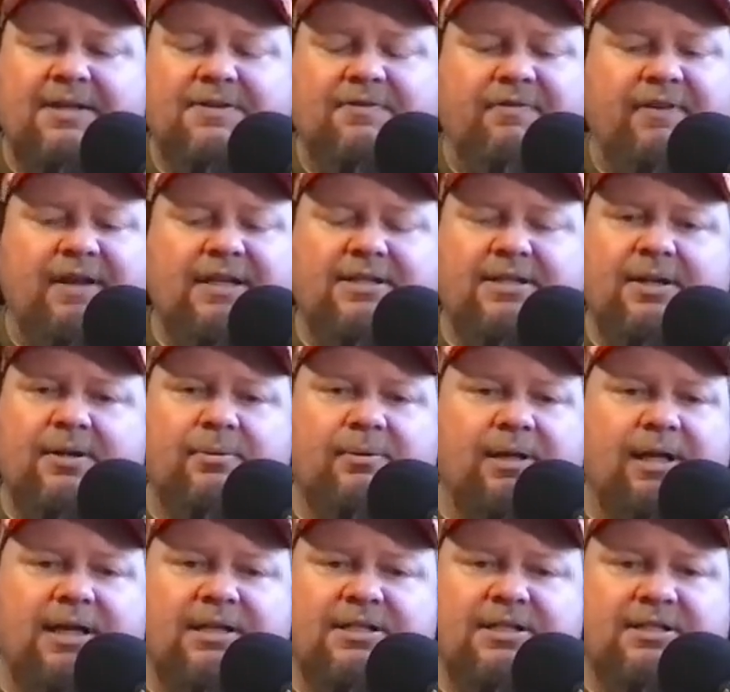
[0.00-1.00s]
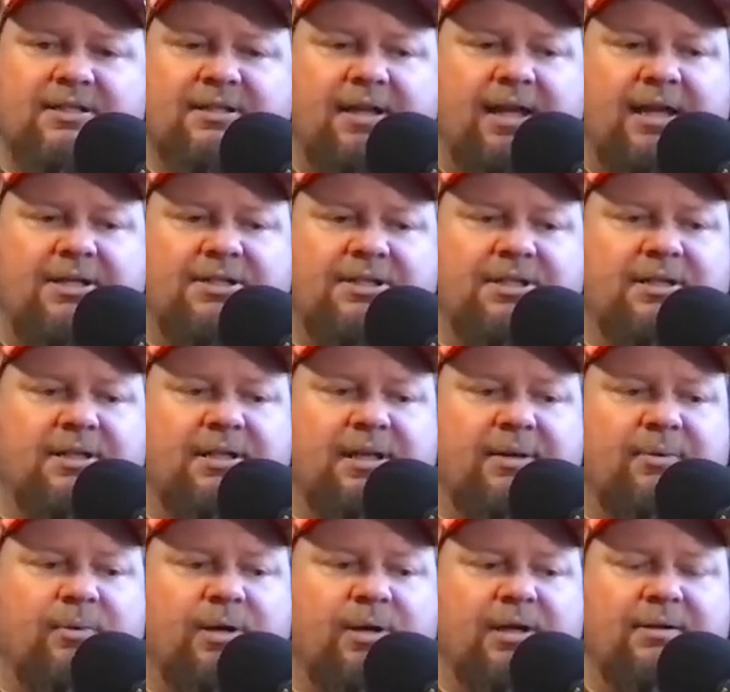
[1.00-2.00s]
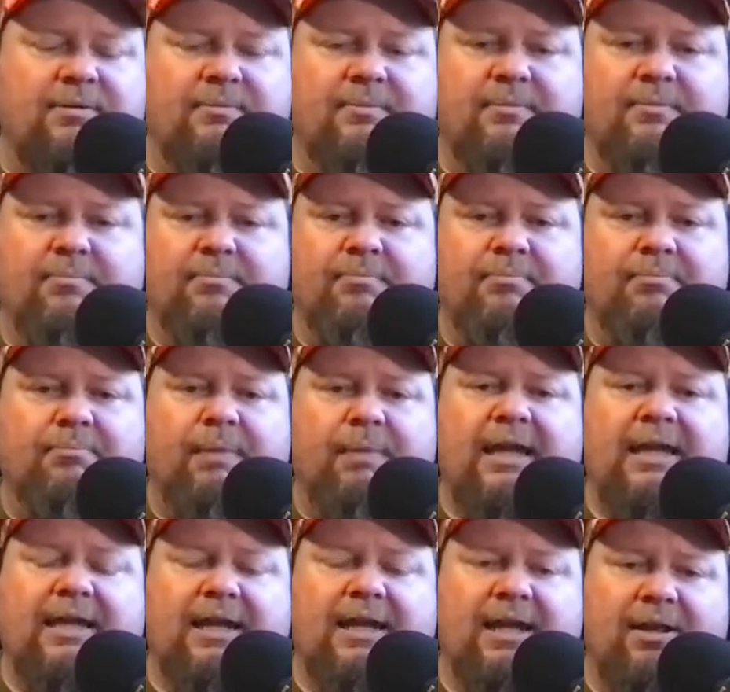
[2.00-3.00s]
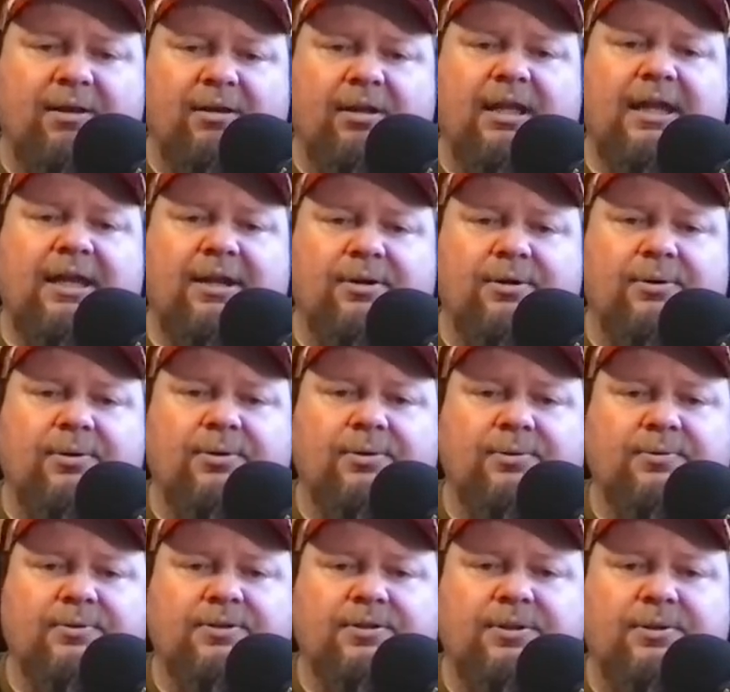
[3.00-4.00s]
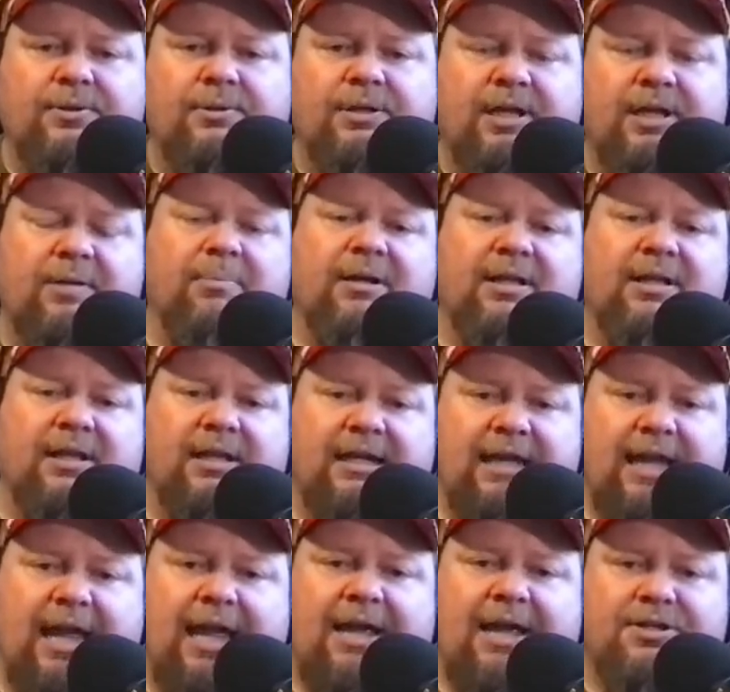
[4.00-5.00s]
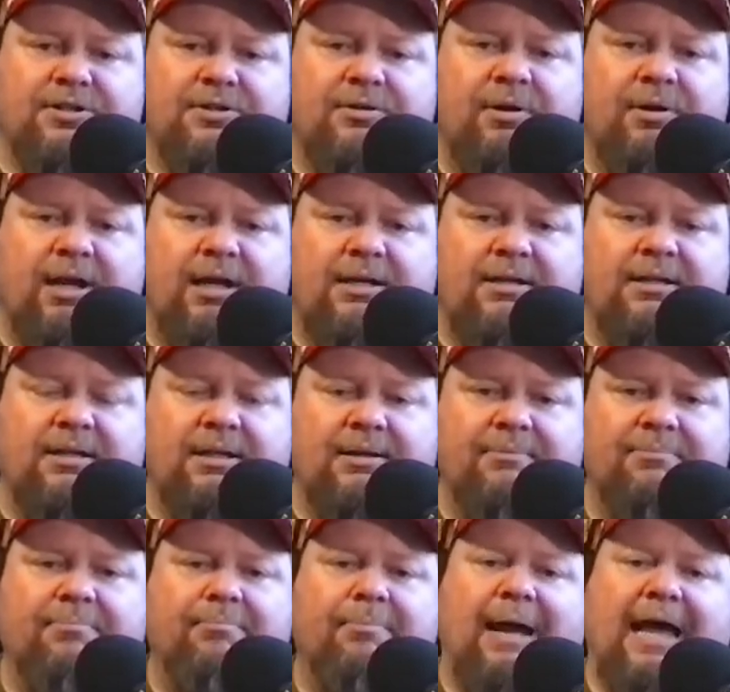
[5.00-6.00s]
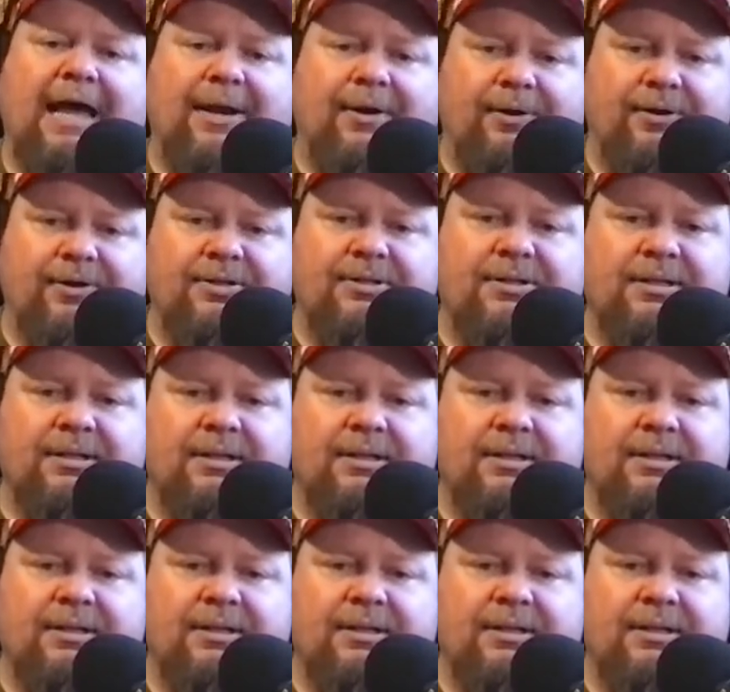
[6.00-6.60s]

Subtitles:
vetoed legislation that would make it illegal to chemically castrate minors.